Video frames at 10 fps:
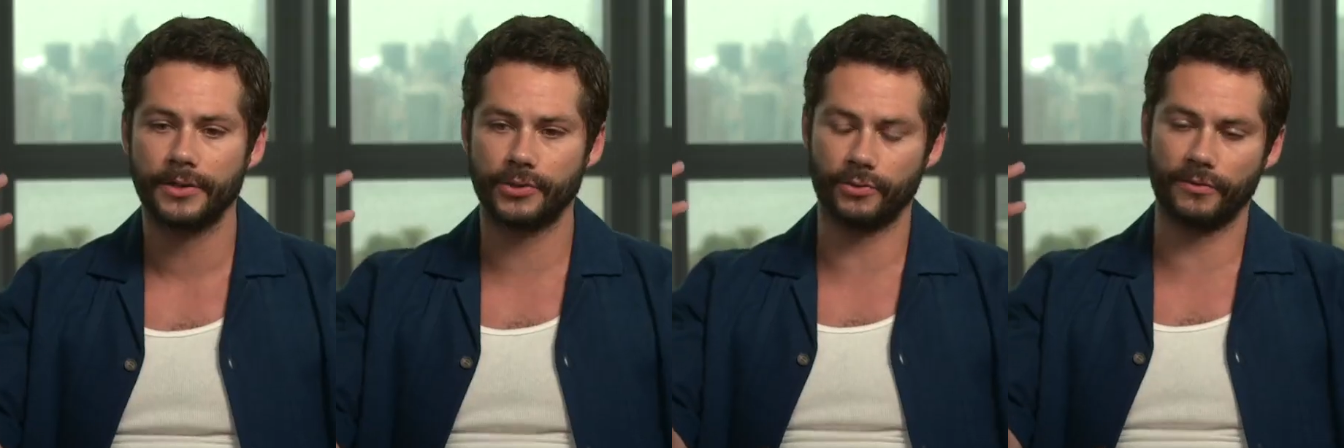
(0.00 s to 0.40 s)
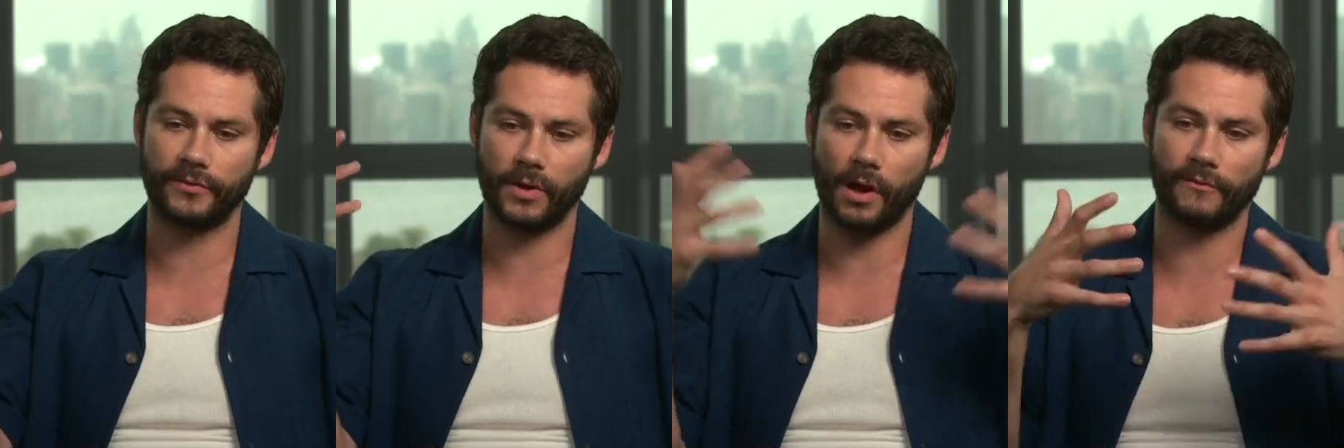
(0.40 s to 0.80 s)
sort
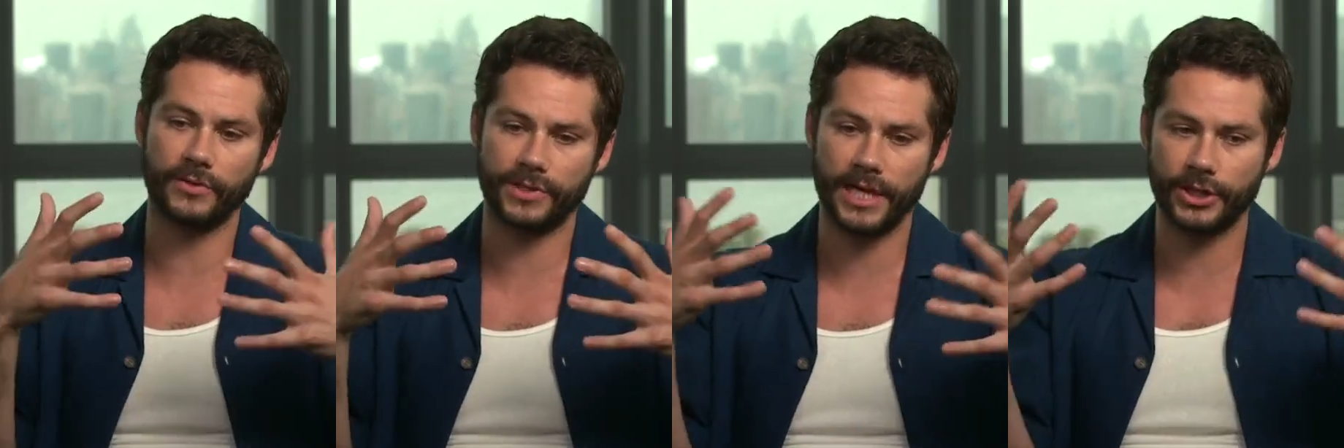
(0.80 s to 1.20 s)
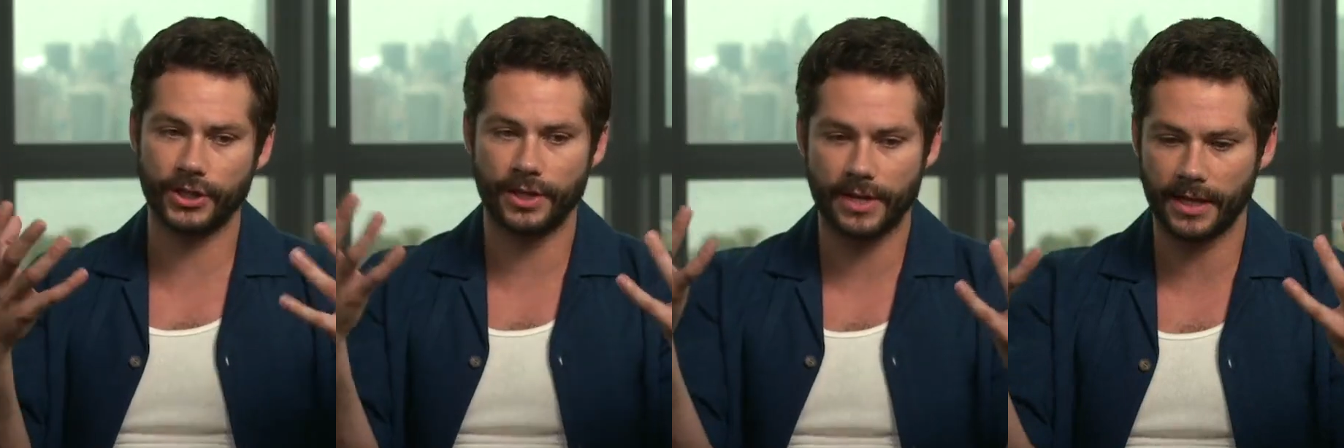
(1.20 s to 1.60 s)
of
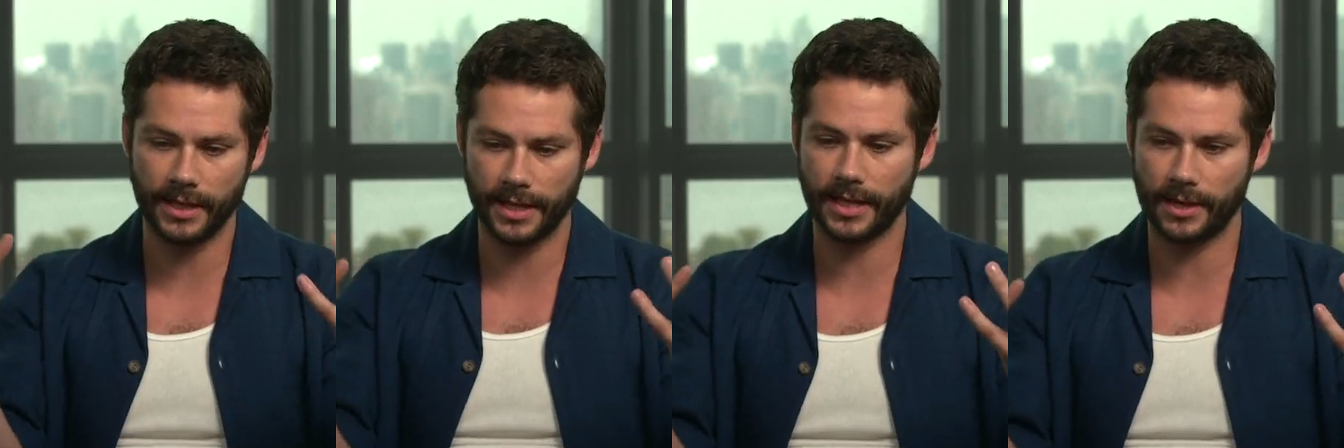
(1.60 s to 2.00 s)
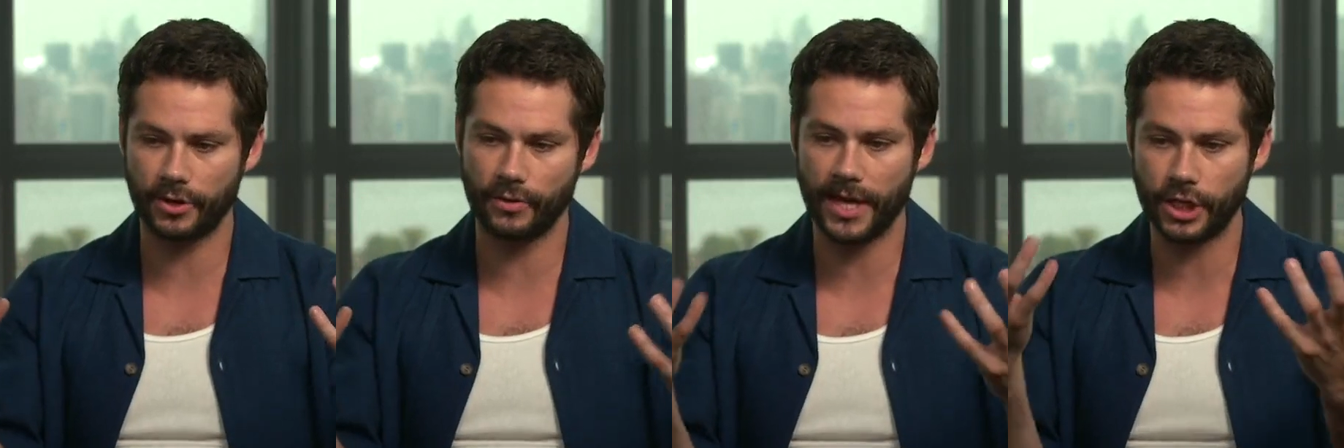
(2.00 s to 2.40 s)
conversation that like I don't
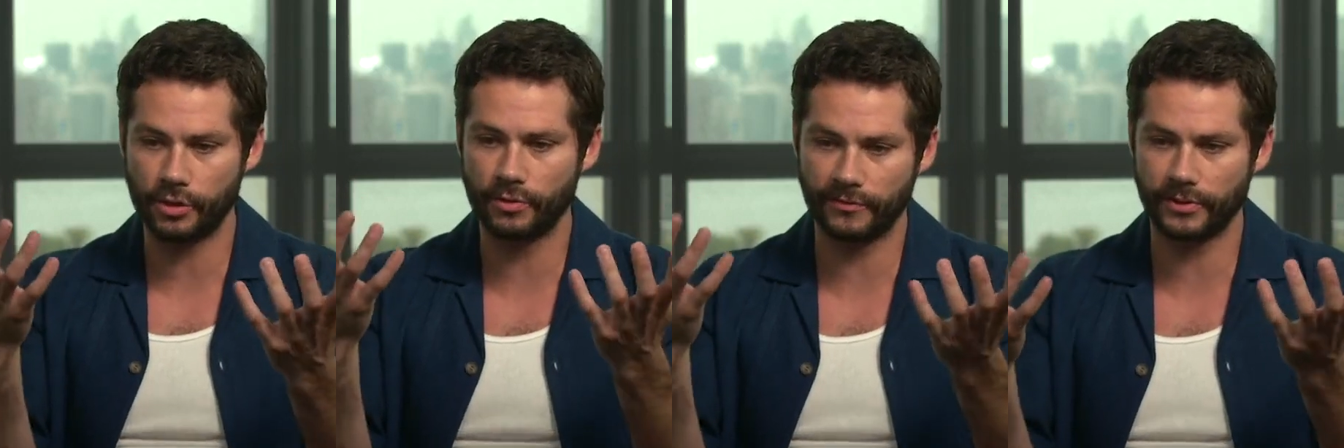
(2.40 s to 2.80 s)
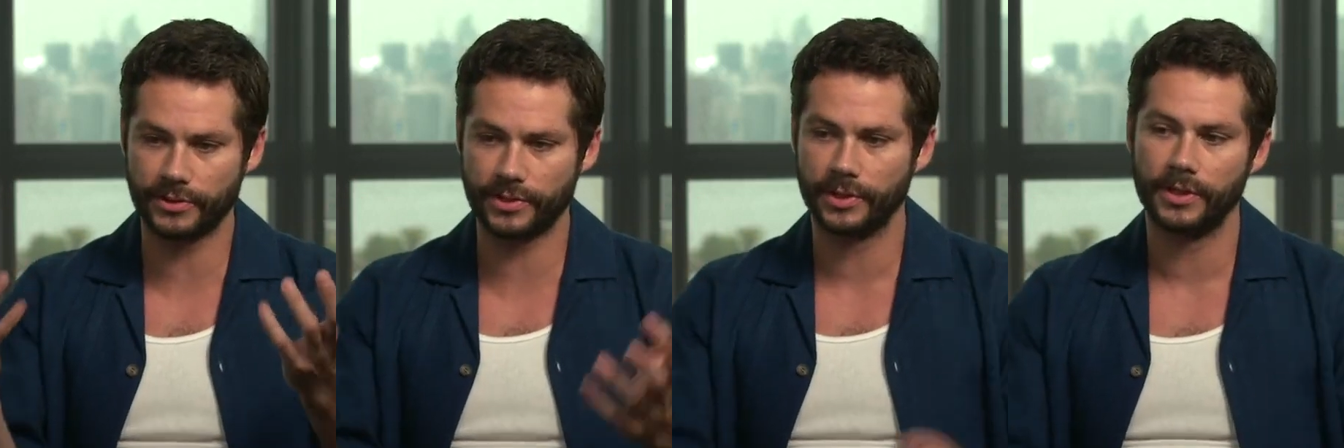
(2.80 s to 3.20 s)
know that
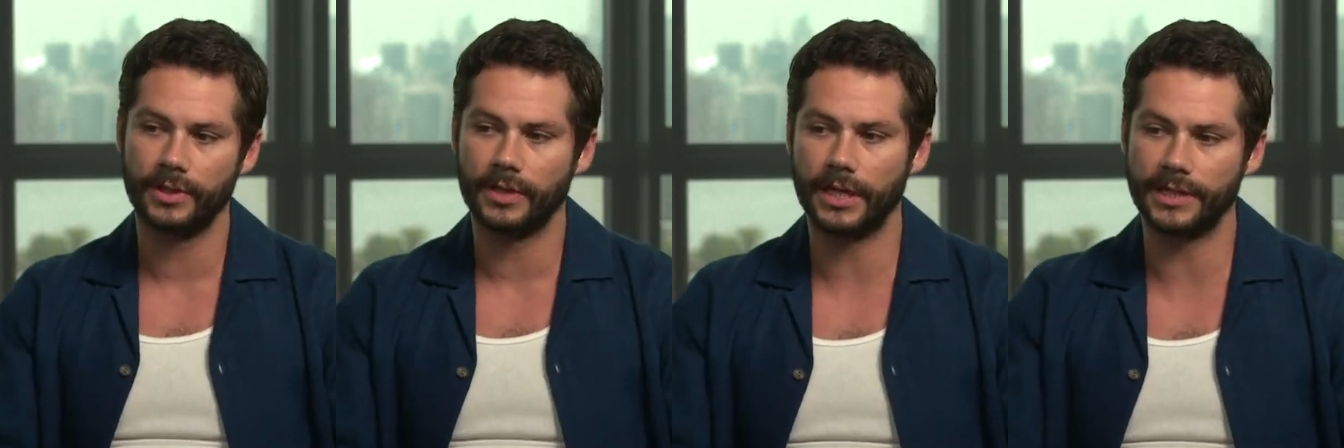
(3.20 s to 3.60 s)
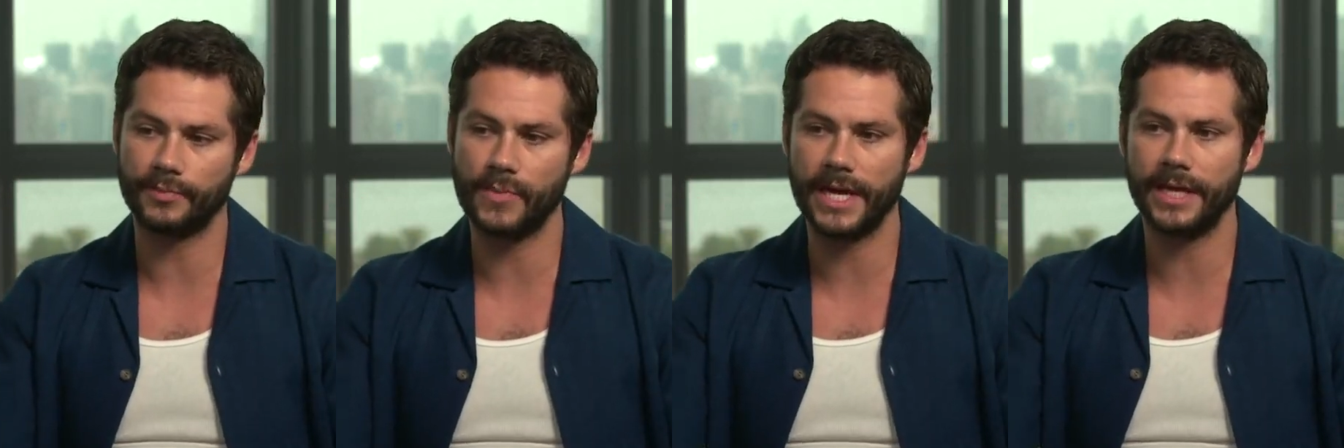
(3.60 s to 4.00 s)
universe has
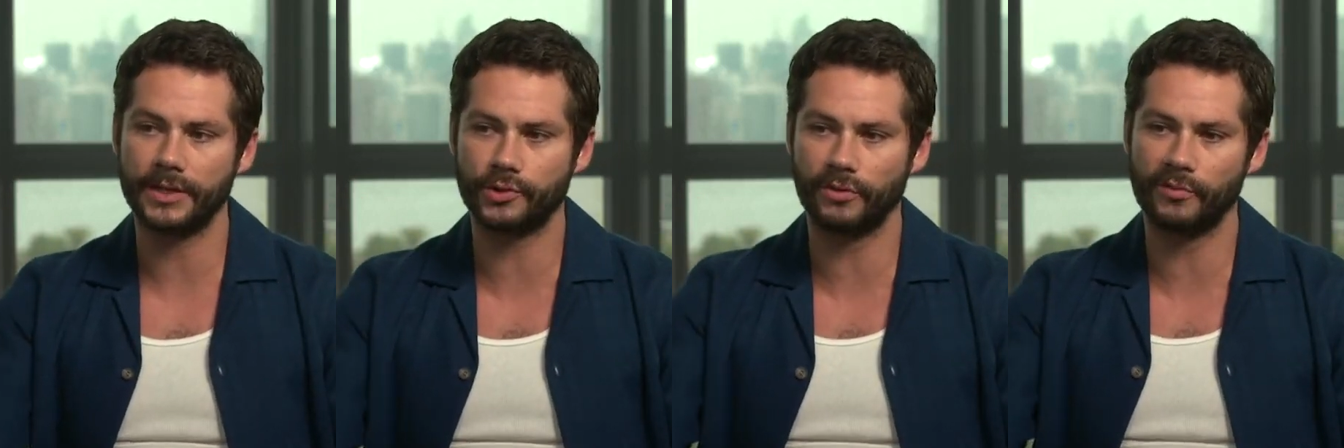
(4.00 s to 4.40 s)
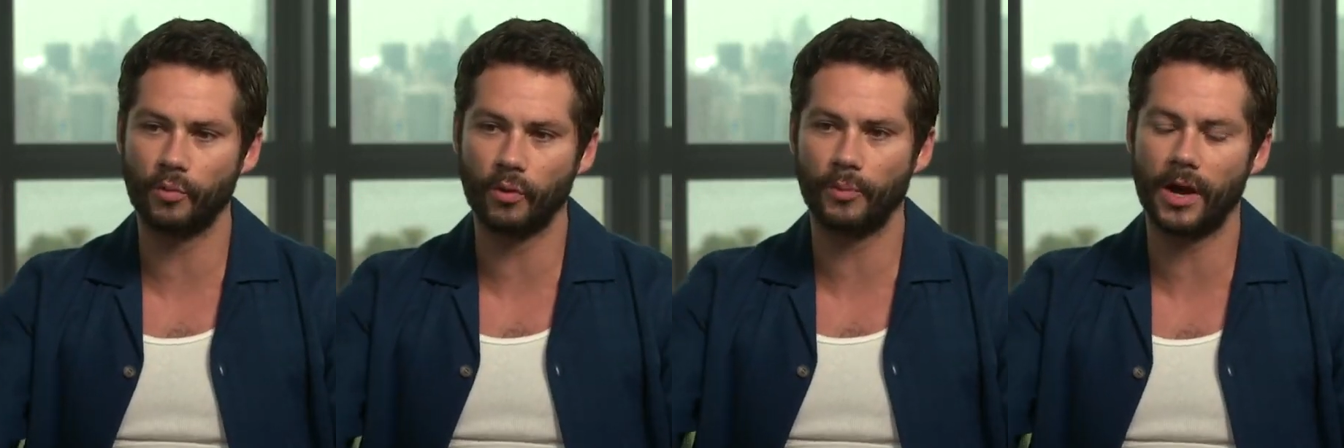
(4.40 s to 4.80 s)
made it sort of
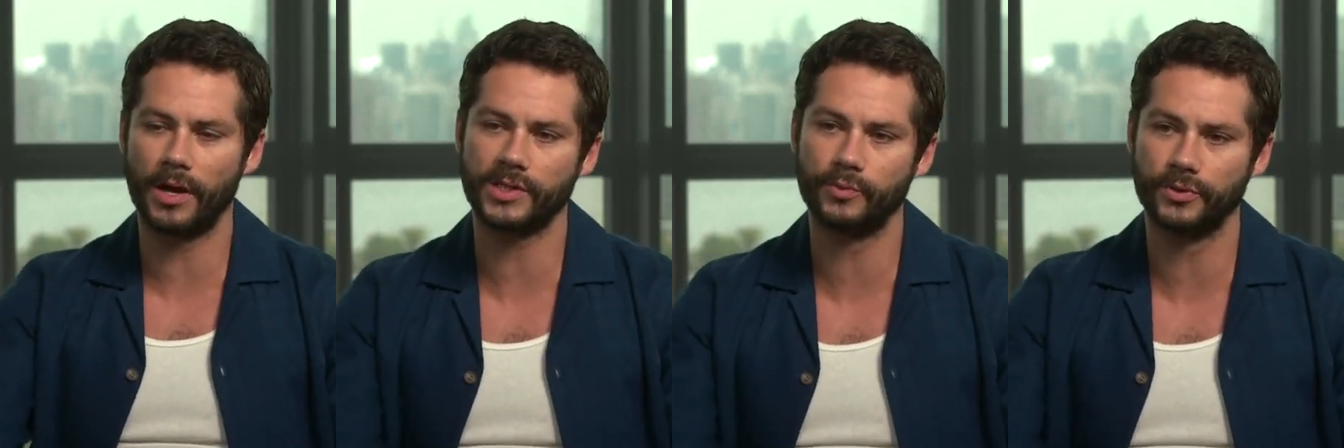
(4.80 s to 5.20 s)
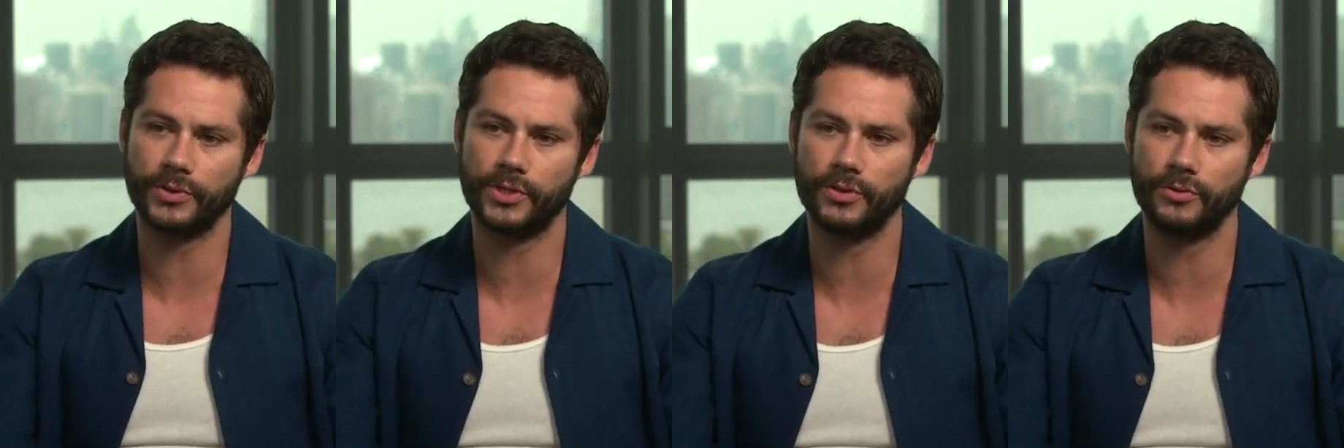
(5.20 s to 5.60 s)
more possible
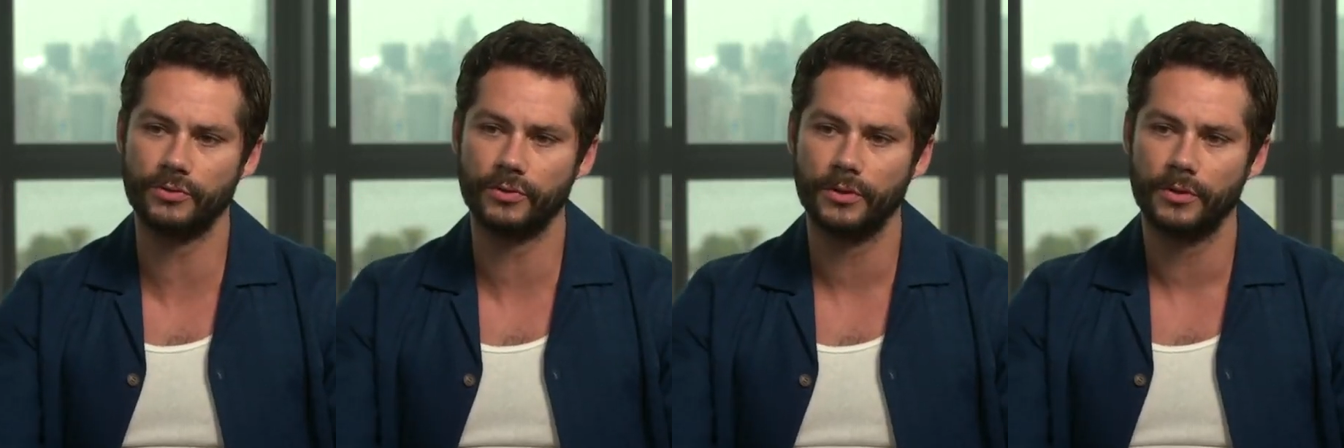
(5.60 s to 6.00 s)
to